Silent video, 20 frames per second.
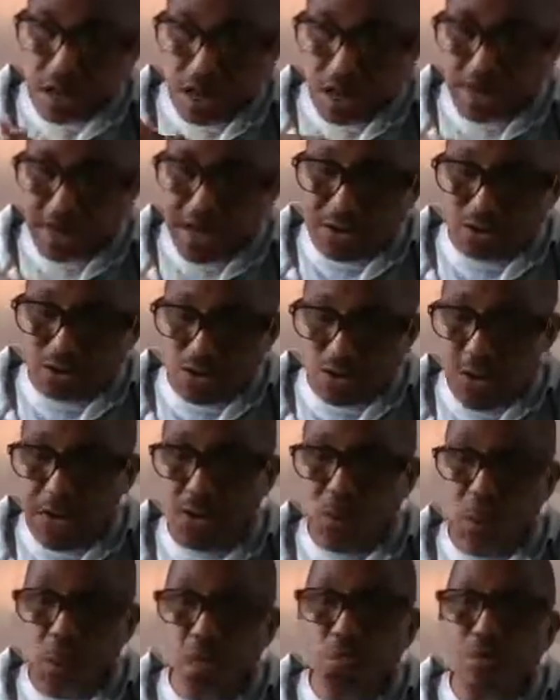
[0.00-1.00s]
about
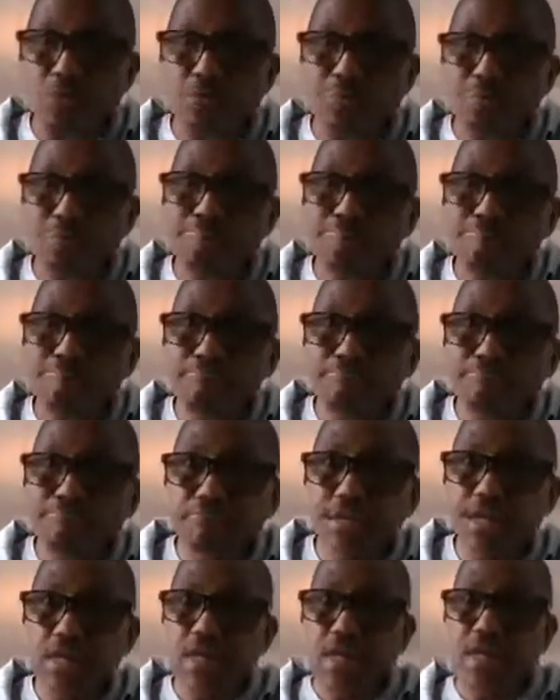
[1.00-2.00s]
Dubai War,
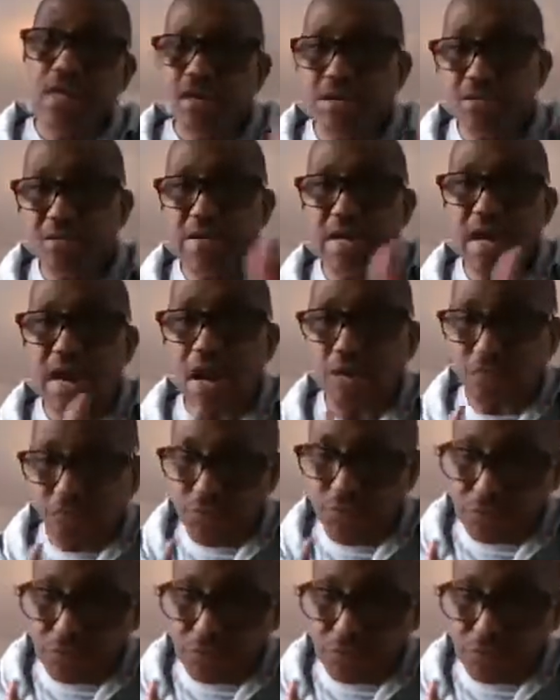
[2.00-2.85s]
given out